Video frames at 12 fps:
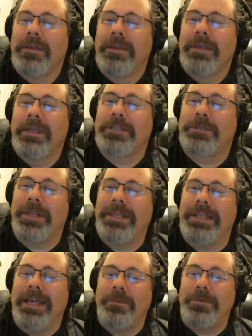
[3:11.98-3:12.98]

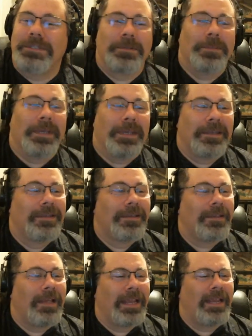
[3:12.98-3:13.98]
Explain that one to me.
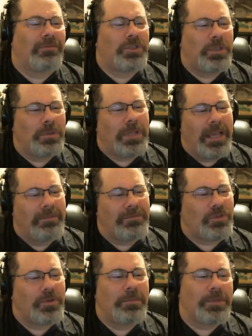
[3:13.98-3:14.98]
I have 2 live
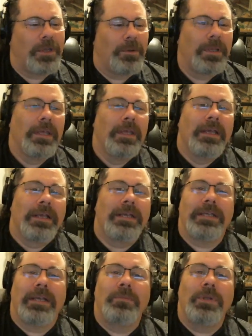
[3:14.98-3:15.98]
streams going.
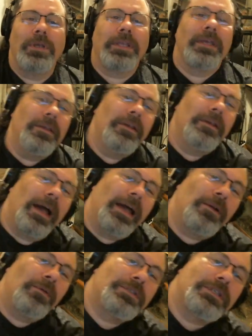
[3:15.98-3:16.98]
Because I'm looking, I
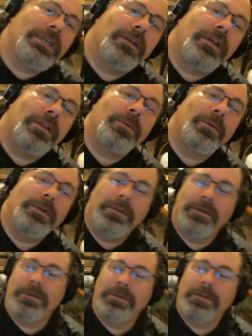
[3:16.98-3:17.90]
don't see another one.